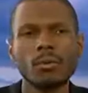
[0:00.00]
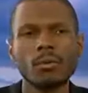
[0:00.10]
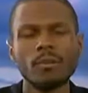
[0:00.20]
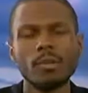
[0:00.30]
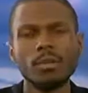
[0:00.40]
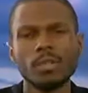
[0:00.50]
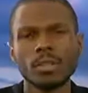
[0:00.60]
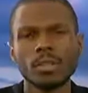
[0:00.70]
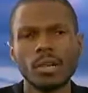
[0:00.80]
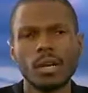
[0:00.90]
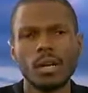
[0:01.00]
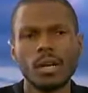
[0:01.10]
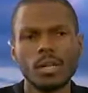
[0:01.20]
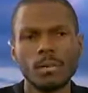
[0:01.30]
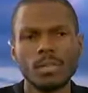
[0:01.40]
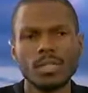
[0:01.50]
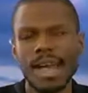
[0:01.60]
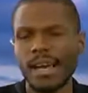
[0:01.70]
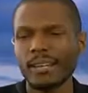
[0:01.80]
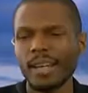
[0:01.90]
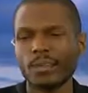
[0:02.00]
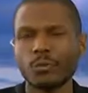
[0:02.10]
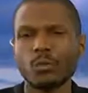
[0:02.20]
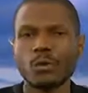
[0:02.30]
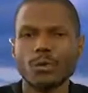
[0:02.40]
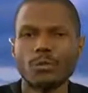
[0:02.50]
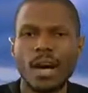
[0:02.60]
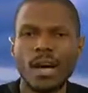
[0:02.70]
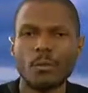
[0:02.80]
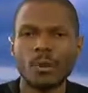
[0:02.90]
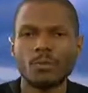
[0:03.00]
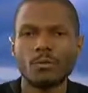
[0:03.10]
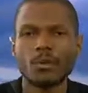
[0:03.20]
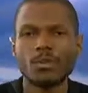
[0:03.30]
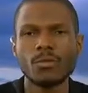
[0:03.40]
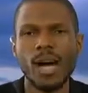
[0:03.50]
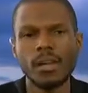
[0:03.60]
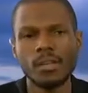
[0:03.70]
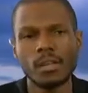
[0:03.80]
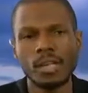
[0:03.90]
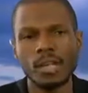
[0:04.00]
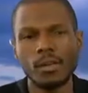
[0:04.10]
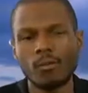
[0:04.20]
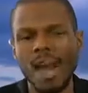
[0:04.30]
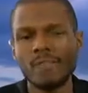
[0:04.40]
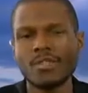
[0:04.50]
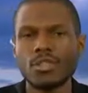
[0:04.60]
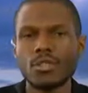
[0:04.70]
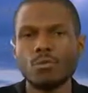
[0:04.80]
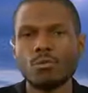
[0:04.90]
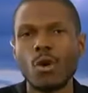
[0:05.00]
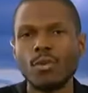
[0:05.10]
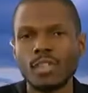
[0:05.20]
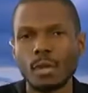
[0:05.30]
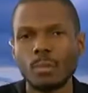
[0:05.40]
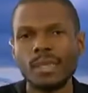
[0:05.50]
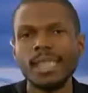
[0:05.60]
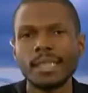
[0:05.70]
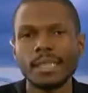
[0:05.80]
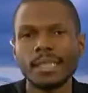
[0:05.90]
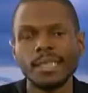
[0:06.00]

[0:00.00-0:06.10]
of the revolution was that, like the forest fire, where the forest fire, it ravages the forest completely.